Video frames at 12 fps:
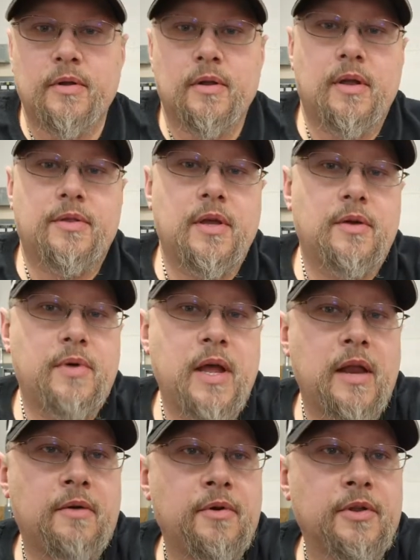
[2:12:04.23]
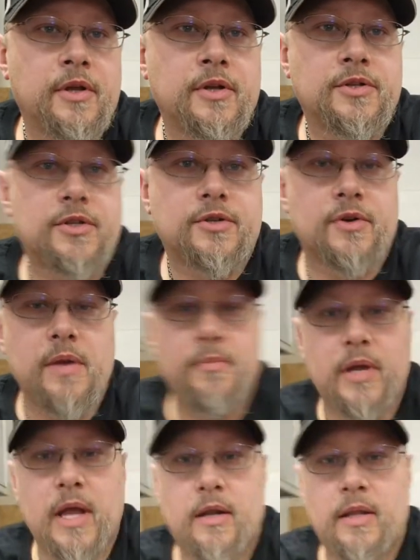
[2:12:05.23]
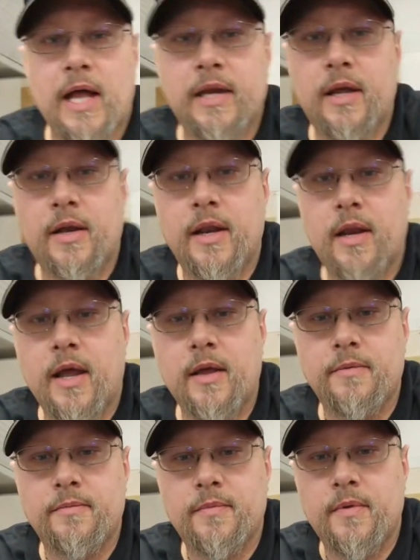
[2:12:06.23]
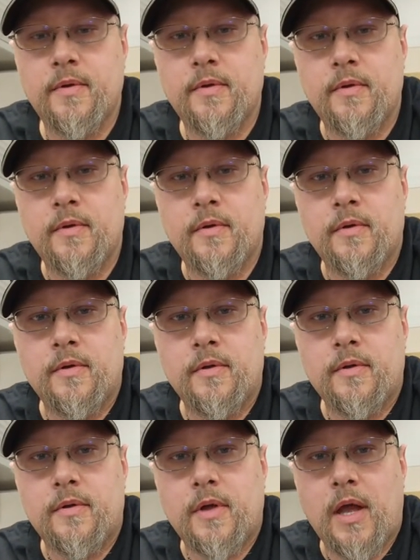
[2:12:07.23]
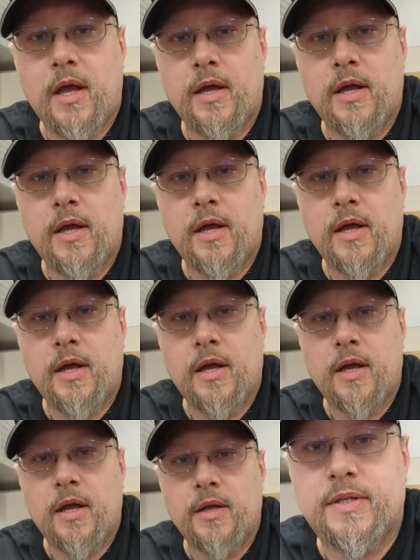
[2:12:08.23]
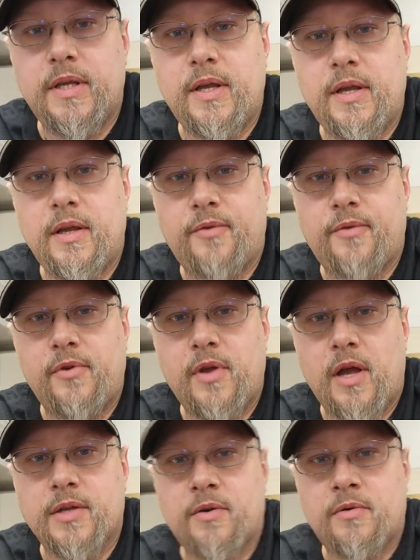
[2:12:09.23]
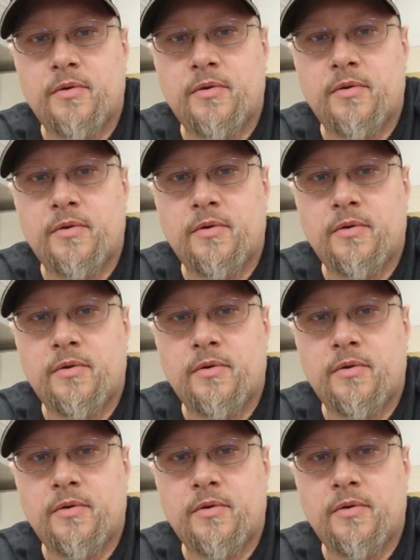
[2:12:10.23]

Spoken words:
I think we had a really good stream. We got a lot done today. As you guys can see, if you guys are watching on